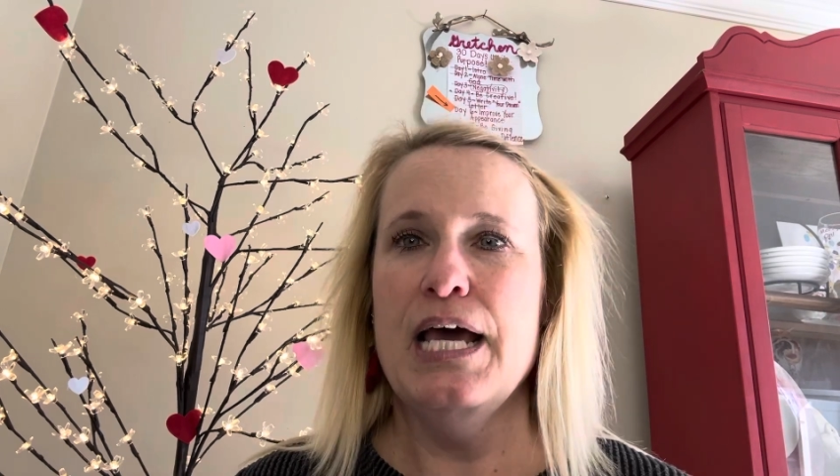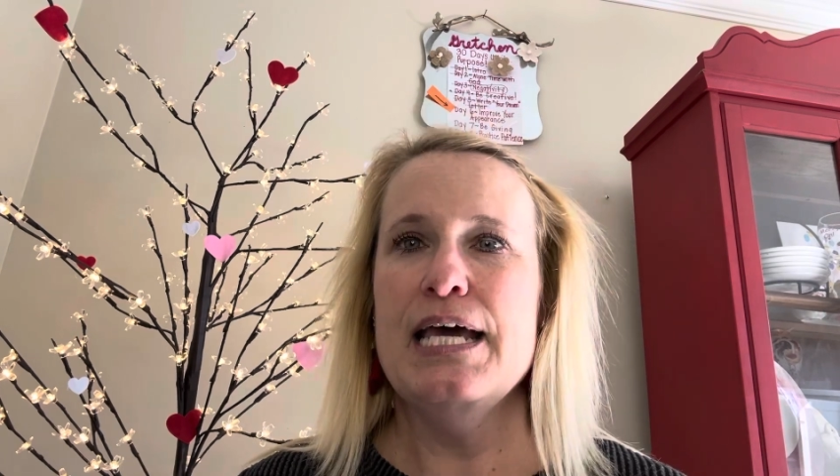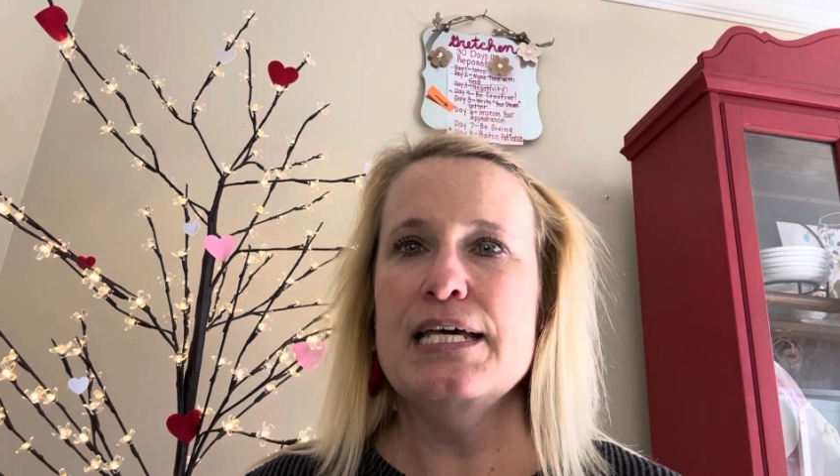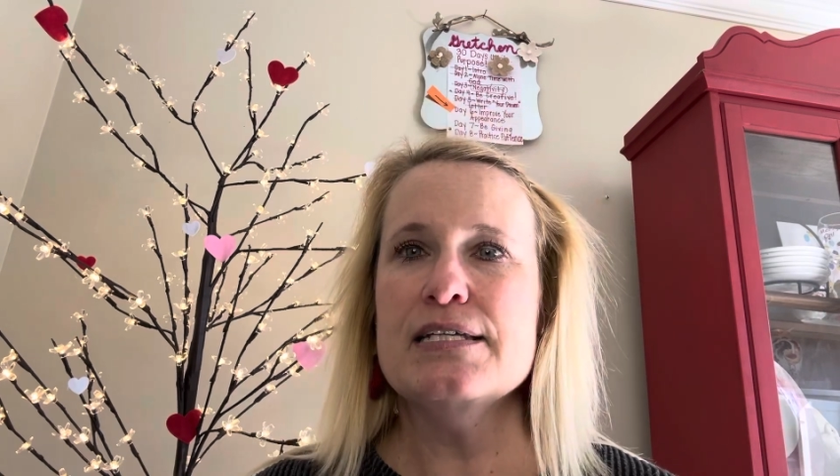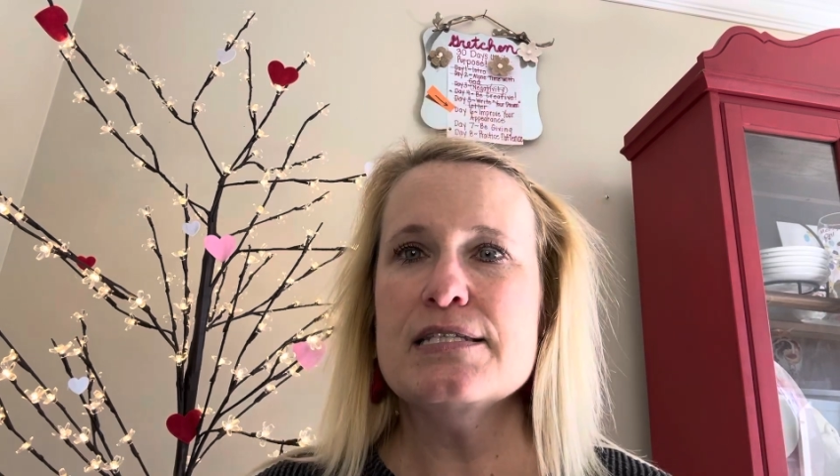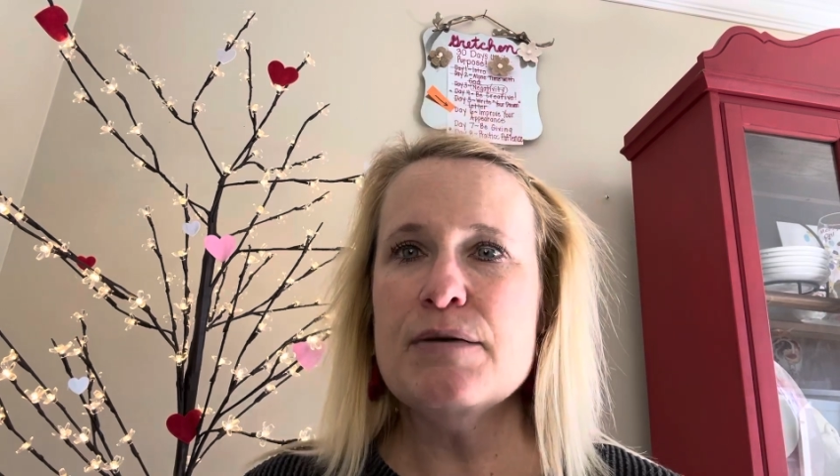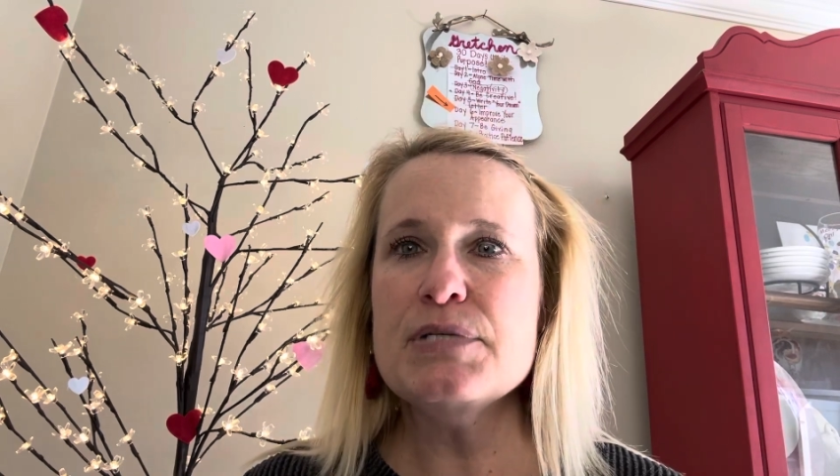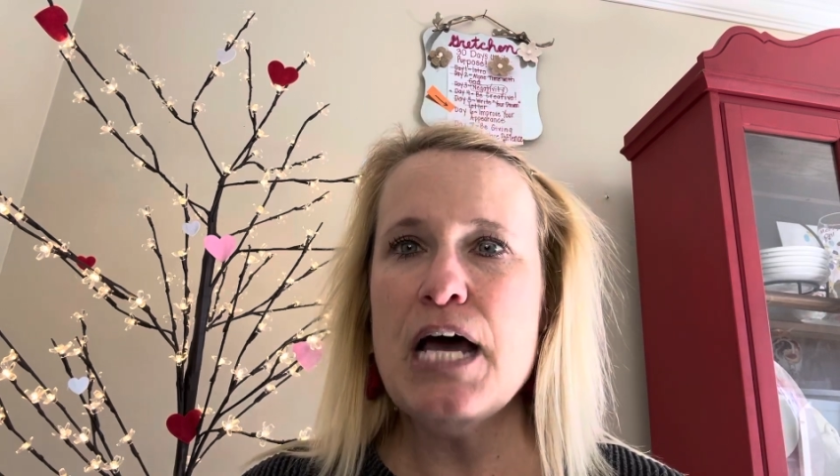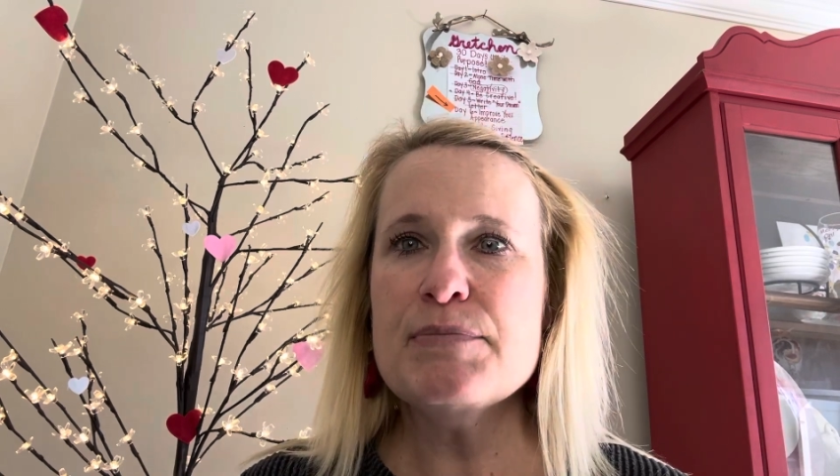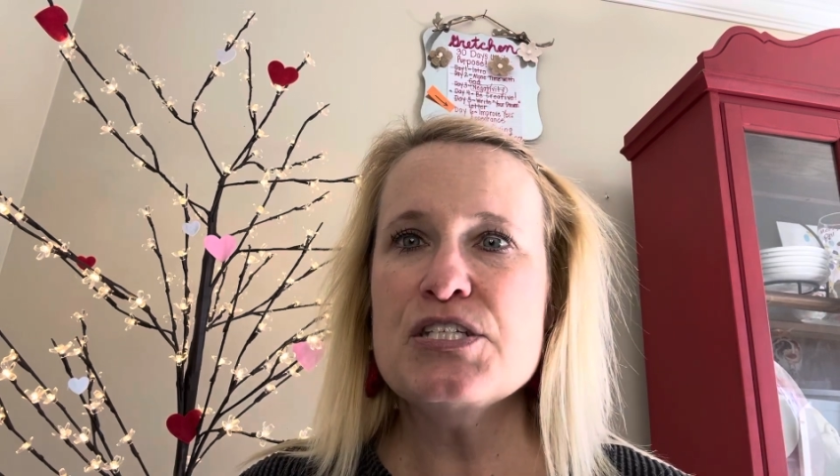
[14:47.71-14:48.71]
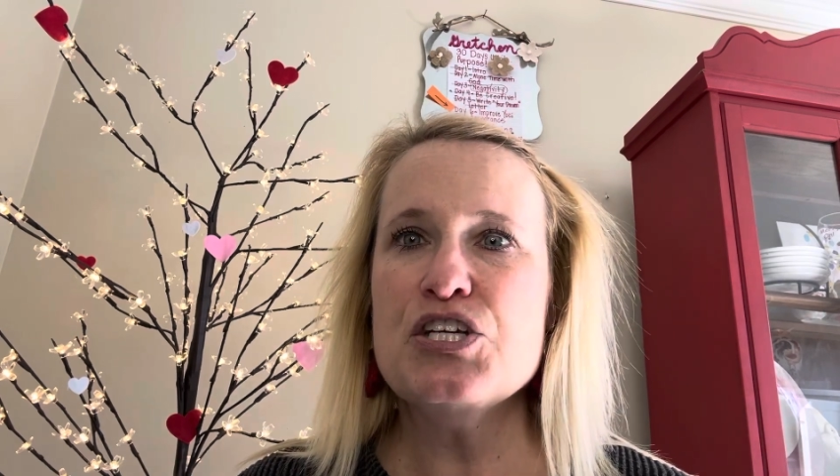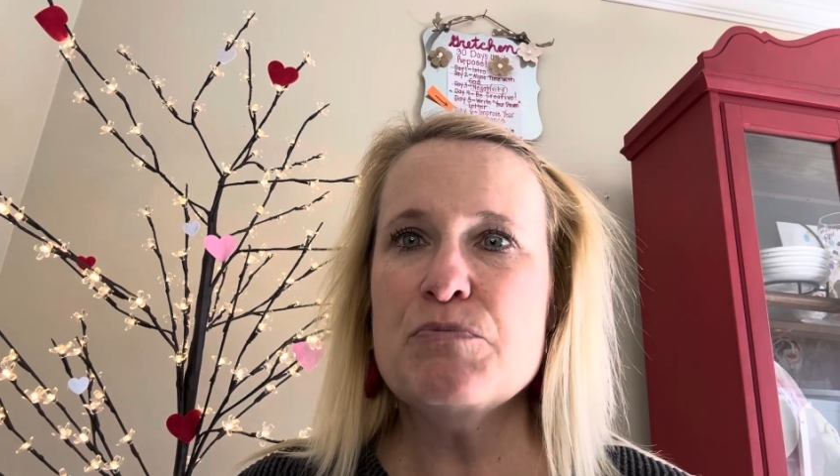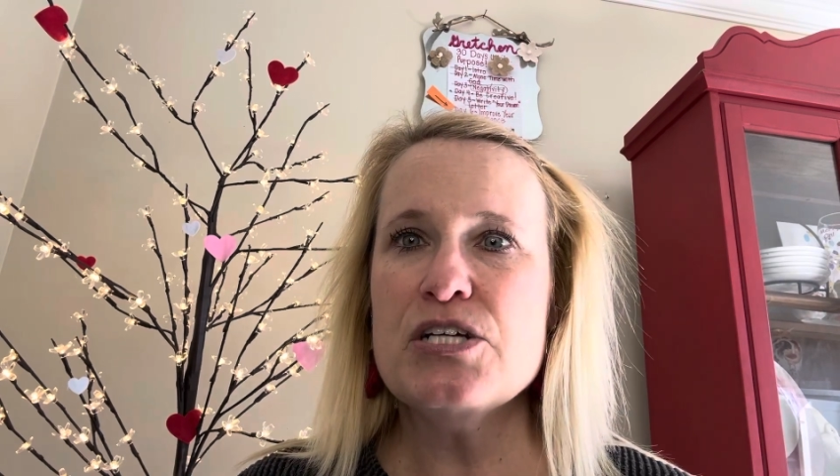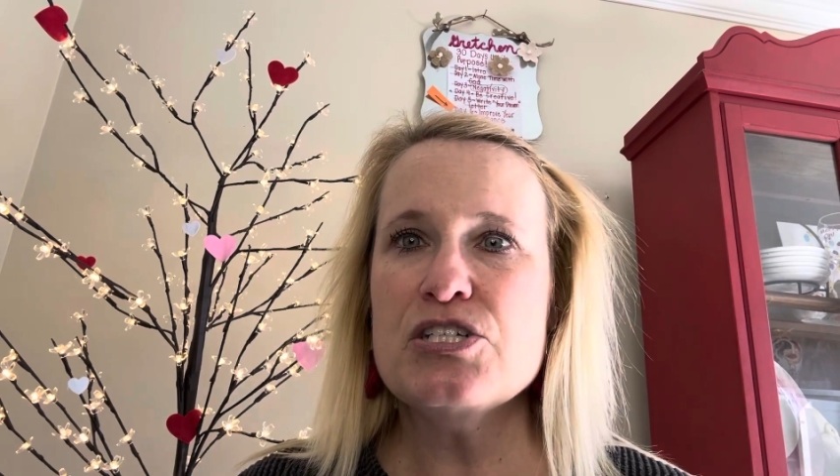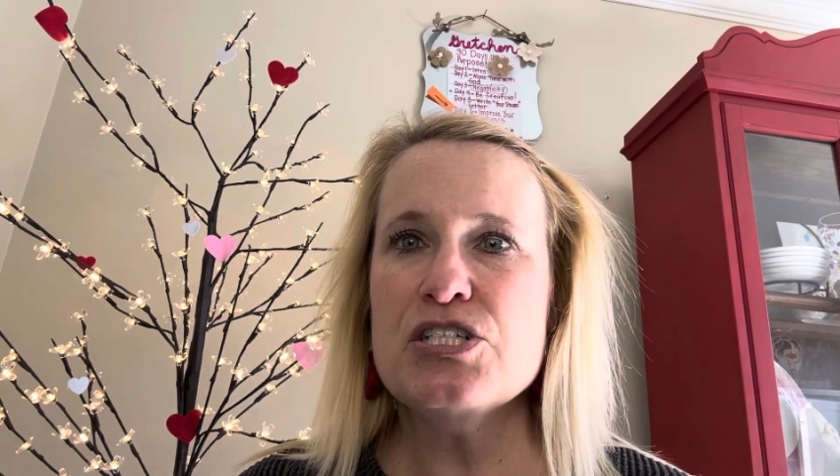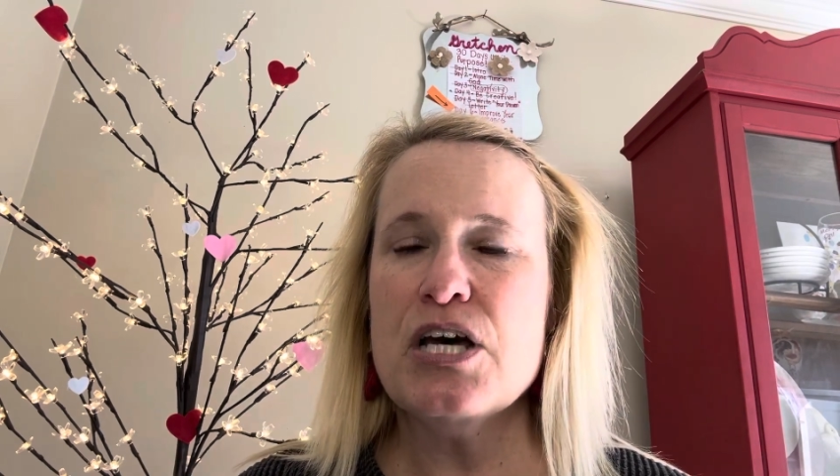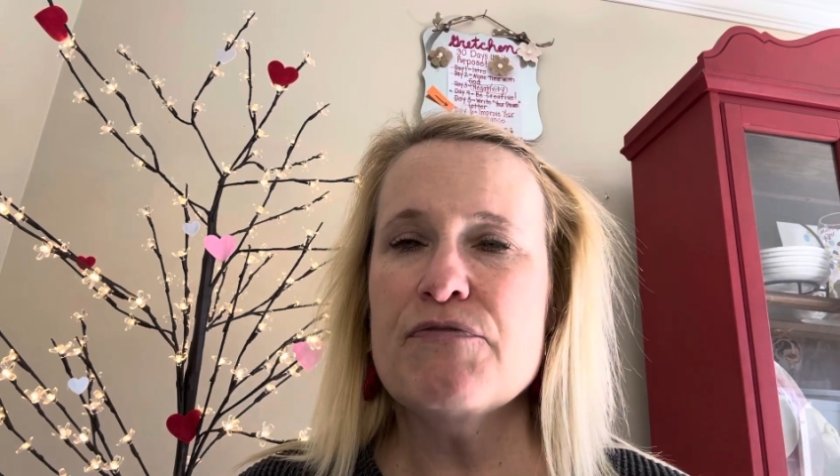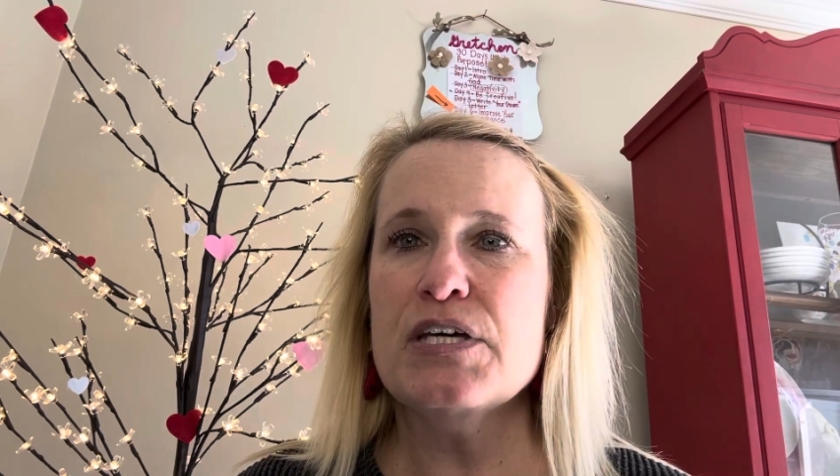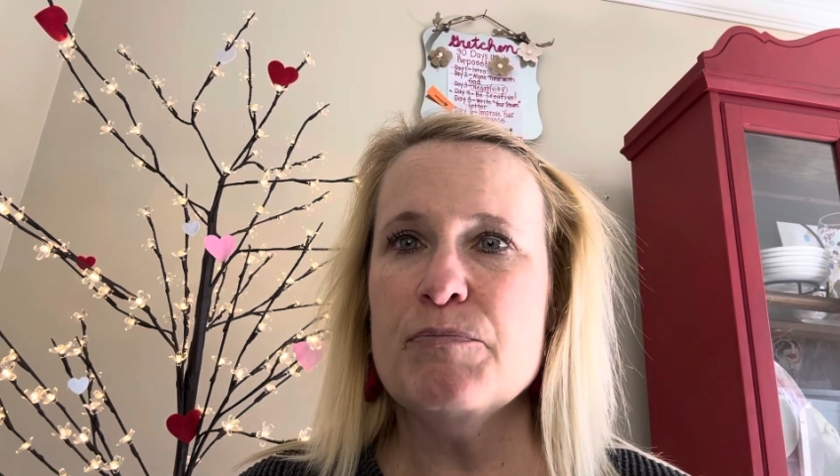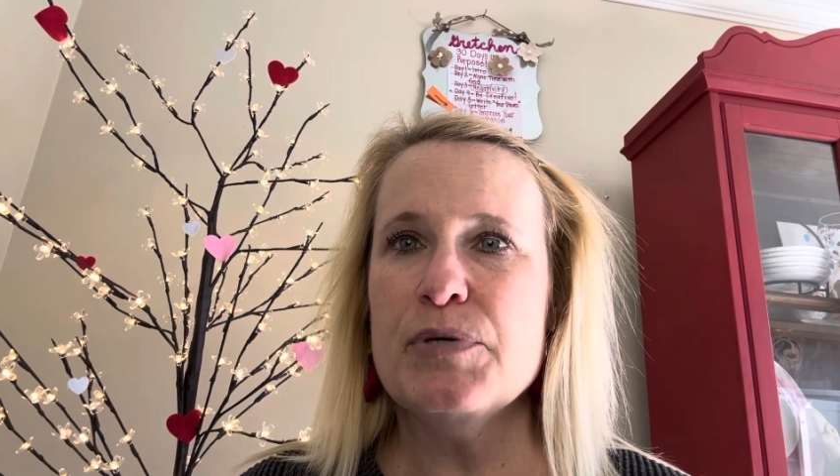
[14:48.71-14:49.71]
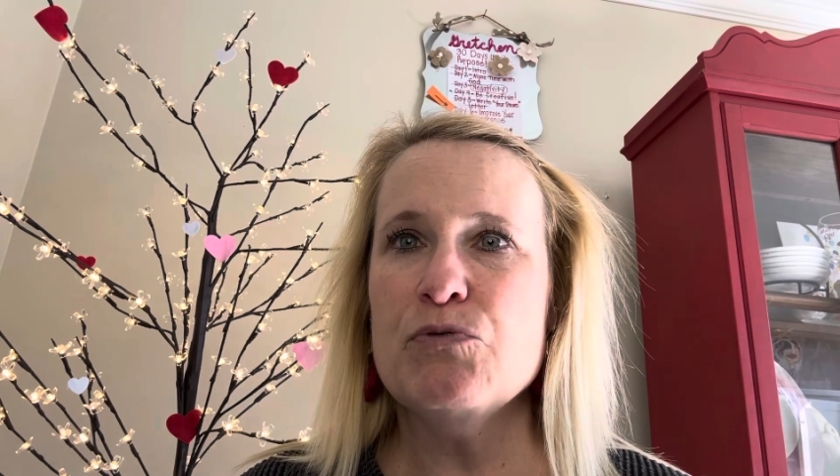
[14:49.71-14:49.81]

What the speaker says: is sometimes too much stuff can be